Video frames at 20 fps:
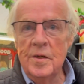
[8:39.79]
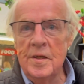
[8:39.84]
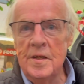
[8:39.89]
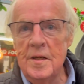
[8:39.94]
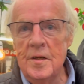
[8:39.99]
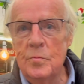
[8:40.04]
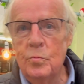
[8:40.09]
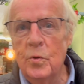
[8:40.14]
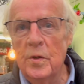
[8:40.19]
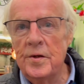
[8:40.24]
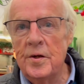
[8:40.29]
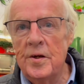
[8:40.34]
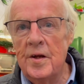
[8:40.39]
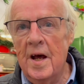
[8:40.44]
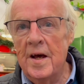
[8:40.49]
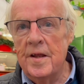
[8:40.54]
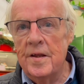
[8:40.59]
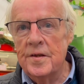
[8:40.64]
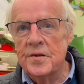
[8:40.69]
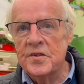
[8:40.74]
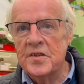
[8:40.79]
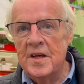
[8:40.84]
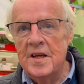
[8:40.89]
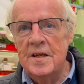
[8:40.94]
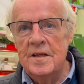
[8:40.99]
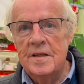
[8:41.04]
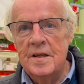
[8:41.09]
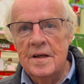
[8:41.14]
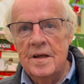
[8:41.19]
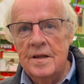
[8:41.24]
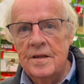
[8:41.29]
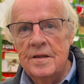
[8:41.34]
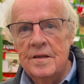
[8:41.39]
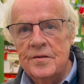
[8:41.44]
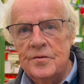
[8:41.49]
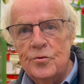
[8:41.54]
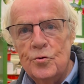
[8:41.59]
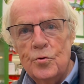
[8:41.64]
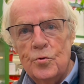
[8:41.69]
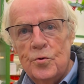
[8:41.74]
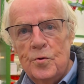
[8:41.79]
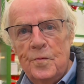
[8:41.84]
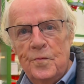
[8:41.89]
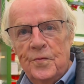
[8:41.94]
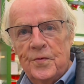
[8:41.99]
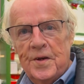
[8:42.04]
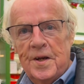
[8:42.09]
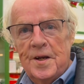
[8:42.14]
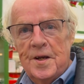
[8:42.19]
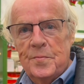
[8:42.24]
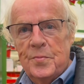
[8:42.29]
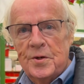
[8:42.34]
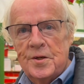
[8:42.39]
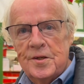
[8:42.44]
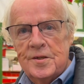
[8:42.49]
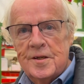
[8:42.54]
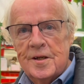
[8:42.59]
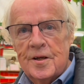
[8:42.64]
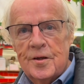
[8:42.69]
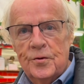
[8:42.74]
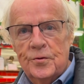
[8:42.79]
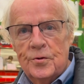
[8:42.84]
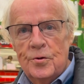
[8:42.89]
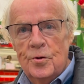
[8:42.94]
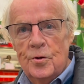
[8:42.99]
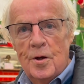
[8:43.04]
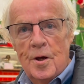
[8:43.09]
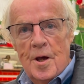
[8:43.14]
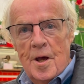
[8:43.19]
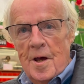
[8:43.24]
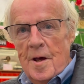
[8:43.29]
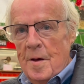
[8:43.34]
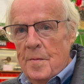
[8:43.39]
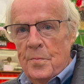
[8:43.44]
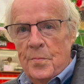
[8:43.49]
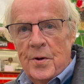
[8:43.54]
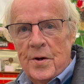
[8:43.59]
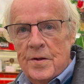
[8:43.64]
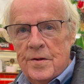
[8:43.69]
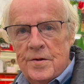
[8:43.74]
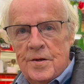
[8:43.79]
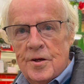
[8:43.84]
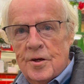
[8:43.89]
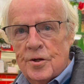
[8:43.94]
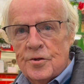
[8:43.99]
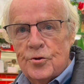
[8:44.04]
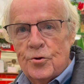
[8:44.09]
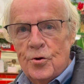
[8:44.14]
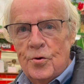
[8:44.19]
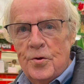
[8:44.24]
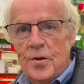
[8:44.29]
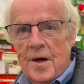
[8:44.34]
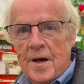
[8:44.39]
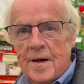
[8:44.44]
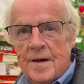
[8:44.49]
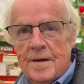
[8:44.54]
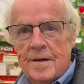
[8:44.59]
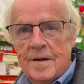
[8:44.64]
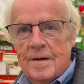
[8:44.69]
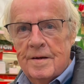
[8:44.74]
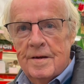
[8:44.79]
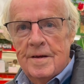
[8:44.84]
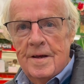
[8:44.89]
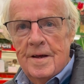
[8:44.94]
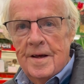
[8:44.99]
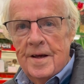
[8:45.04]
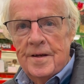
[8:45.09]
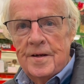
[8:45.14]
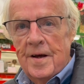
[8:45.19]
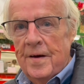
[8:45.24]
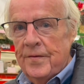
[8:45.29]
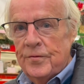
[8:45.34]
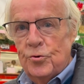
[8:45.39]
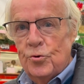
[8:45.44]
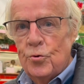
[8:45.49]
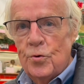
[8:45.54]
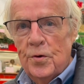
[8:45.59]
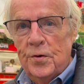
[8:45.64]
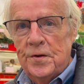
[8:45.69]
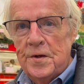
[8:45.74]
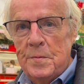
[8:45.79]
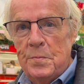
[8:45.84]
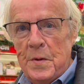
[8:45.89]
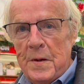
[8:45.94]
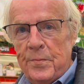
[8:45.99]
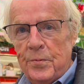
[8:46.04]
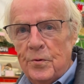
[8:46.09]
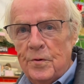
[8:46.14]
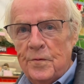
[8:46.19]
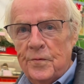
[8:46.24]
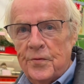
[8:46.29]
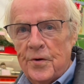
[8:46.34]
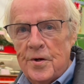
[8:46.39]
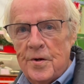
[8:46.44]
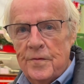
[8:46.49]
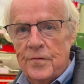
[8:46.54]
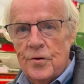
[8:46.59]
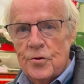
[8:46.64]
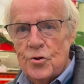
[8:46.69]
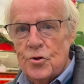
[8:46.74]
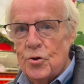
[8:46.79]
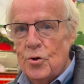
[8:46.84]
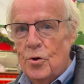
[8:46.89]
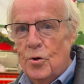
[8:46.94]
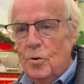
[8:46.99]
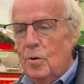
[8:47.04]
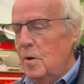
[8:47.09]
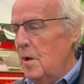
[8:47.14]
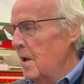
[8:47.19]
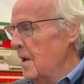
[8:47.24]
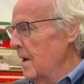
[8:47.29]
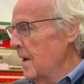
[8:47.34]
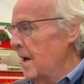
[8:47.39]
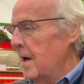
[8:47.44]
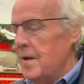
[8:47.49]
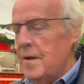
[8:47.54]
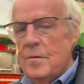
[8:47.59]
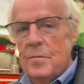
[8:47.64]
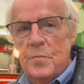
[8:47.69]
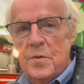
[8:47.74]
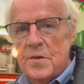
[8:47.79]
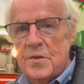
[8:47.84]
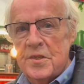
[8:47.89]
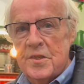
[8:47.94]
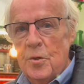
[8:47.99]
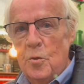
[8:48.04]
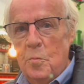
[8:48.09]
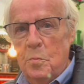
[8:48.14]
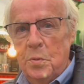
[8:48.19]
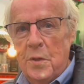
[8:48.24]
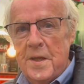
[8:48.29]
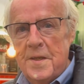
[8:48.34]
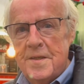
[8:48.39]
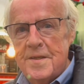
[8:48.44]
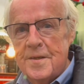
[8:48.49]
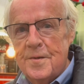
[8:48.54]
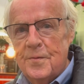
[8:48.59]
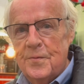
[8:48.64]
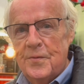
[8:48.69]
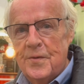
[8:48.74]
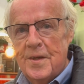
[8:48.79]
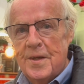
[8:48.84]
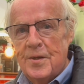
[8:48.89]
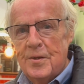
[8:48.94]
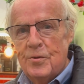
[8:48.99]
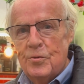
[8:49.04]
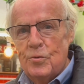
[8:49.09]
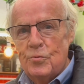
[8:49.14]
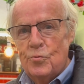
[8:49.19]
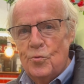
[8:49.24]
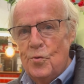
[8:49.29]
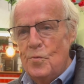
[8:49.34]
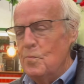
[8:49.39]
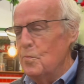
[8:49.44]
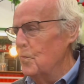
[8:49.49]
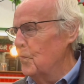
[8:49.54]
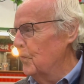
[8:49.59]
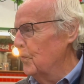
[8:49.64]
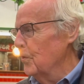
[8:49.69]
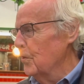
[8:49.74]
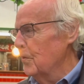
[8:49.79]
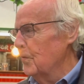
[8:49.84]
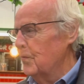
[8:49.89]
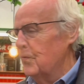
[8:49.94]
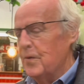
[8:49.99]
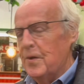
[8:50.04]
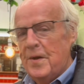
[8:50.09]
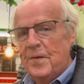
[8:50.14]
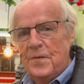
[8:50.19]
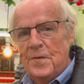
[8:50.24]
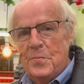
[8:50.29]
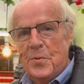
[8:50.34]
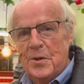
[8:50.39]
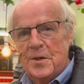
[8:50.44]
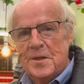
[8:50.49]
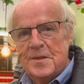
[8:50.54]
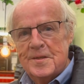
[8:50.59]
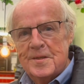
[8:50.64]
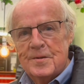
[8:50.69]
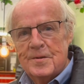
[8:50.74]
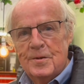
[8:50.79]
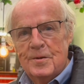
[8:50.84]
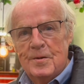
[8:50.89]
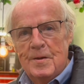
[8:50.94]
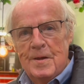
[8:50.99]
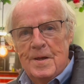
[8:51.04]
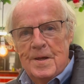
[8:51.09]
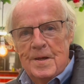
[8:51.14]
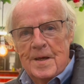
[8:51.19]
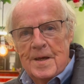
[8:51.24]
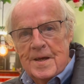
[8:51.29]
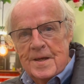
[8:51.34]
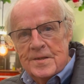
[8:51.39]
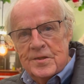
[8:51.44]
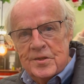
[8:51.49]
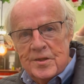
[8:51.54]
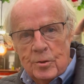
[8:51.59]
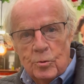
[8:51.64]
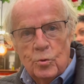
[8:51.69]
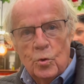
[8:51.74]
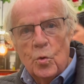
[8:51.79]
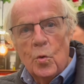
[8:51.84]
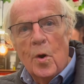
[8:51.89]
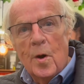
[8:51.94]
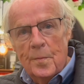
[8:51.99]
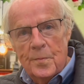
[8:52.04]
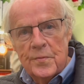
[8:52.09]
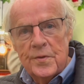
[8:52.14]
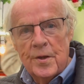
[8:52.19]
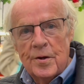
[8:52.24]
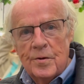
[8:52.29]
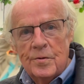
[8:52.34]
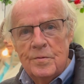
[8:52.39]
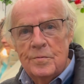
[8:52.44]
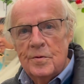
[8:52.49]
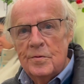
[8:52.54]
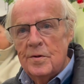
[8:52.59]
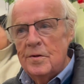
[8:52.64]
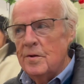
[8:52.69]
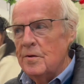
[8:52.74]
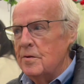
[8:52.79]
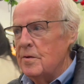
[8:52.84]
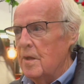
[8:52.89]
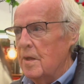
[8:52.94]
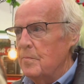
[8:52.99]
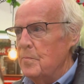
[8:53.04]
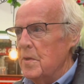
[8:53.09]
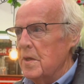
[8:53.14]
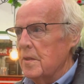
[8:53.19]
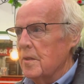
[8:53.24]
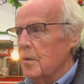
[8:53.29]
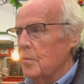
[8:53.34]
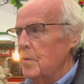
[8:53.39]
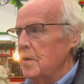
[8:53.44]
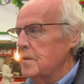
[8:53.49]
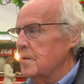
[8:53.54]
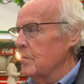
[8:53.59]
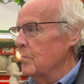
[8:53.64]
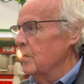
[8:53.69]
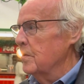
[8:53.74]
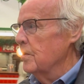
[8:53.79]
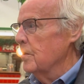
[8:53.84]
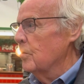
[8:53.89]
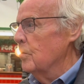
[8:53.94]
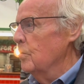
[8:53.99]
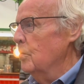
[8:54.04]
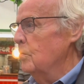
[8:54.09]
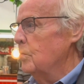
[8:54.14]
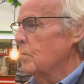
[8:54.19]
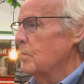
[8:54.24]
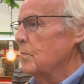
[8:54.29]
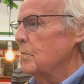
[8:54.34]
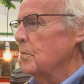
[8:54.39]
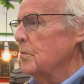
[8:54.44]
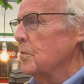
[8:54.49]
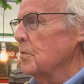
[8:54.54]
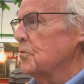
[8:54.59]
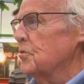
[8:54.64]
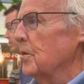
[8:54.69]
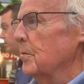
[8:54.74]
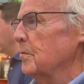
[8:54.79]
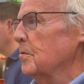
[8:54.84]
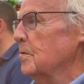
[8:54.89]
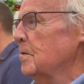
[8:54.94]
need one on either side, and there's no room for anybody to get through. But you could do that and have 2 or 3 people in front of your stall, and there'd be still plenty of room for everybody to still go up and down and make their way to where they go. No trouble.